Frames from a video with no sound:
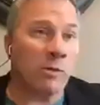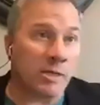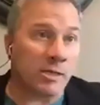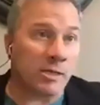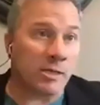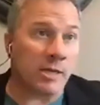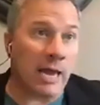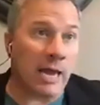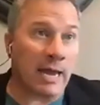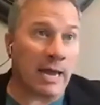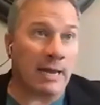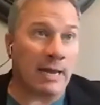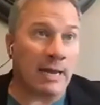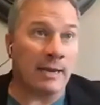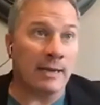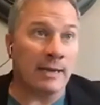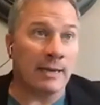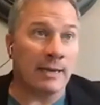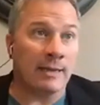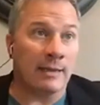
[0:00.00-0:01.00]
would
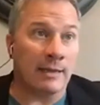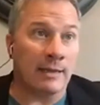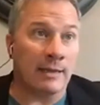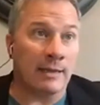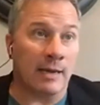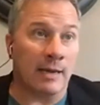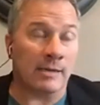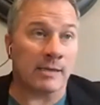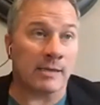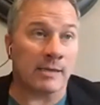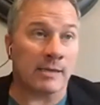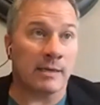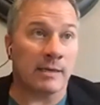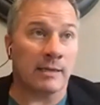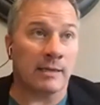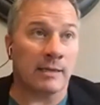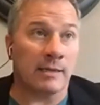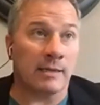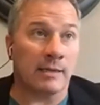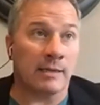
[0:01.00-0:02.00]
say this,
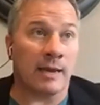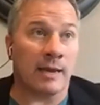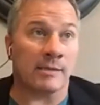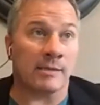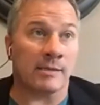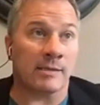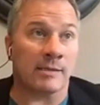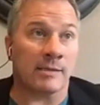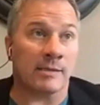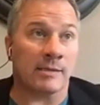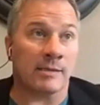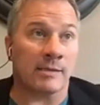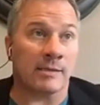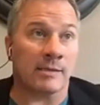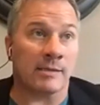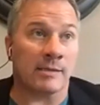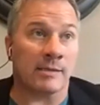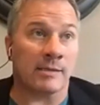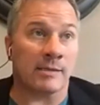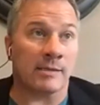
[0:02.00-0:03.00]
that it has nothing to
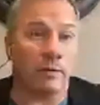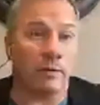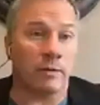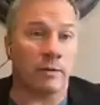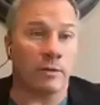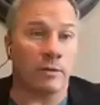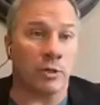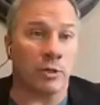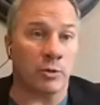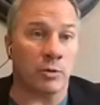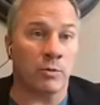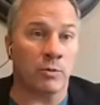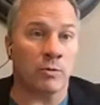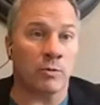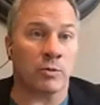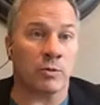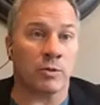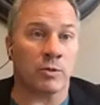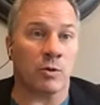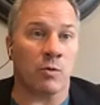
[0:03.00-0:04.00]
do with
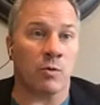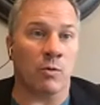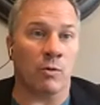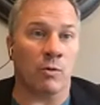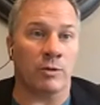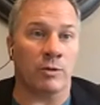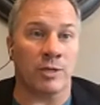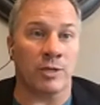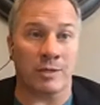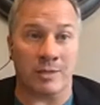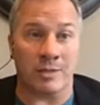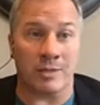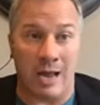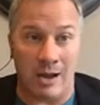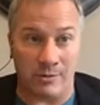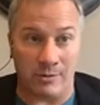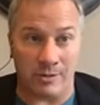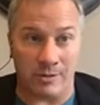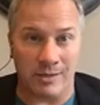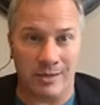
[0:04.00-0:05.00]
Jews or
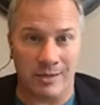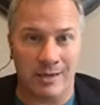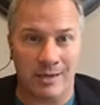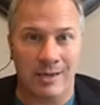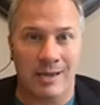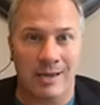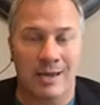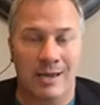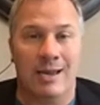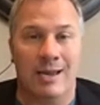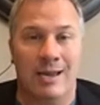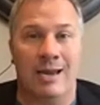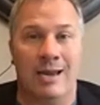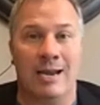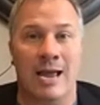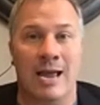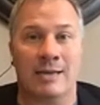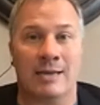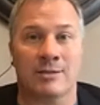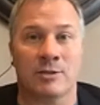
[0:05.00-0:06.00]
Gentiles. It
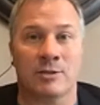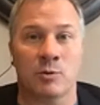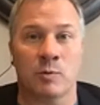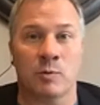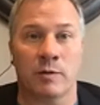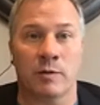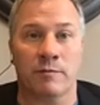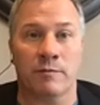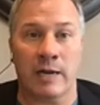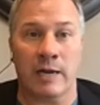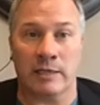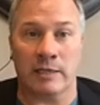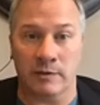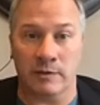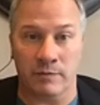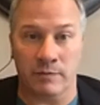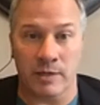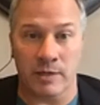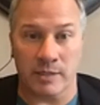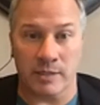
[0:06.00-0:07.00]
has to do with
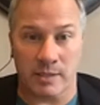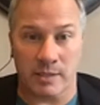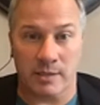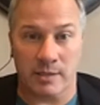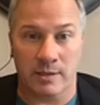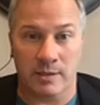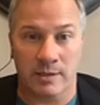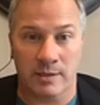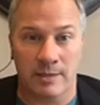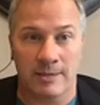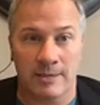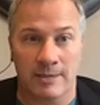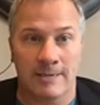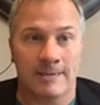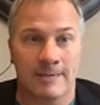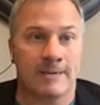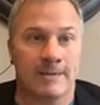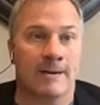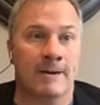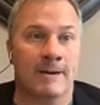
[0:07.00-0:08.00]
effectiveness.
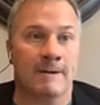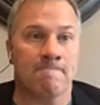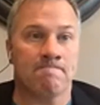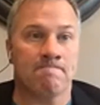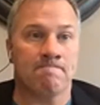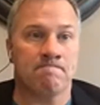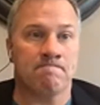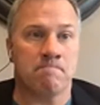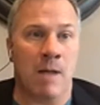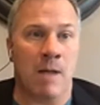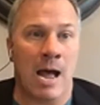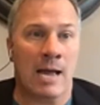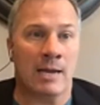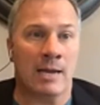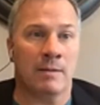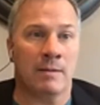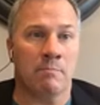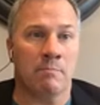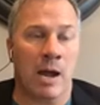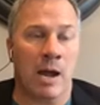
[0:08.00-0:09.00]

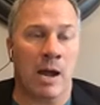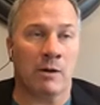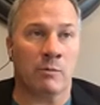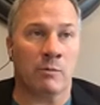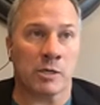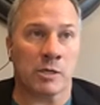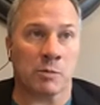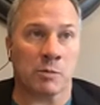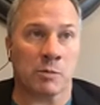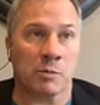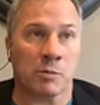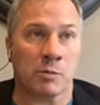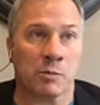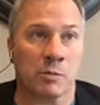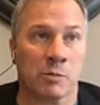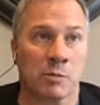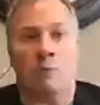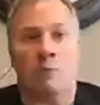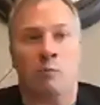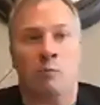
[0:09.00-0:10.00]
My
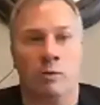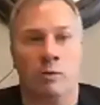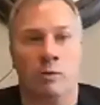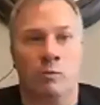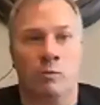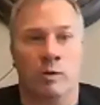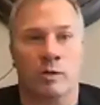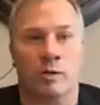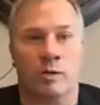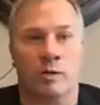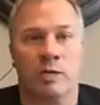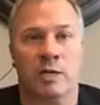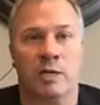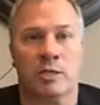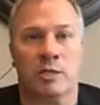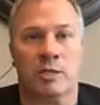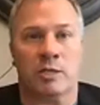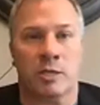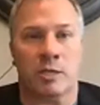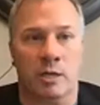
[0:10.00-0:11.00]
response would be, again, we're
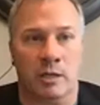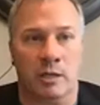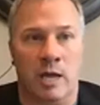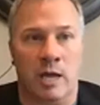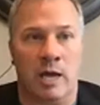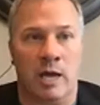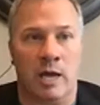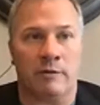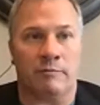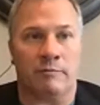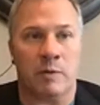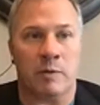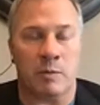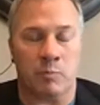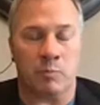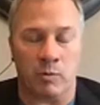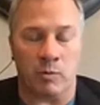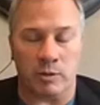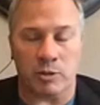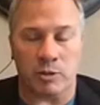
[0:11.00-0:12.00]
teaching a lot of
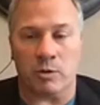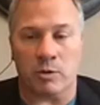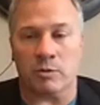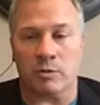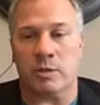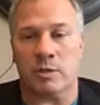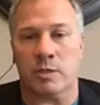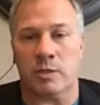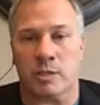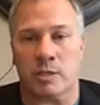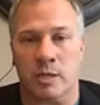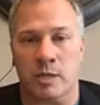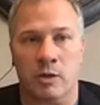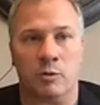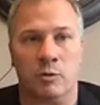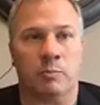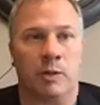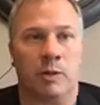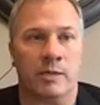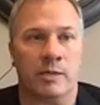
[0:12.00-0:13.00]
people in churches and
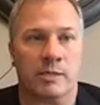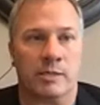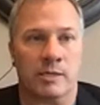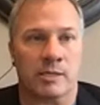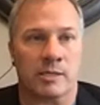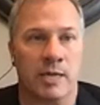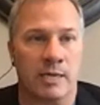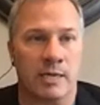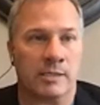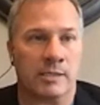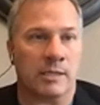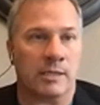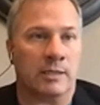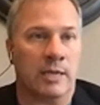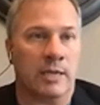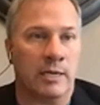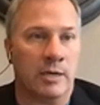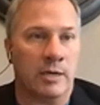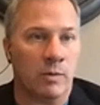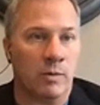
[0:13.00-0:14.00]
other places things that
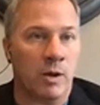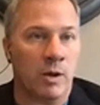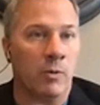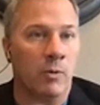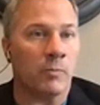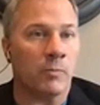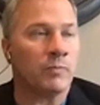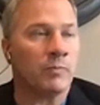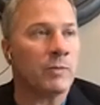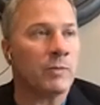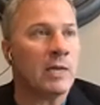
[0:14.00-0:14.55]
they don't know.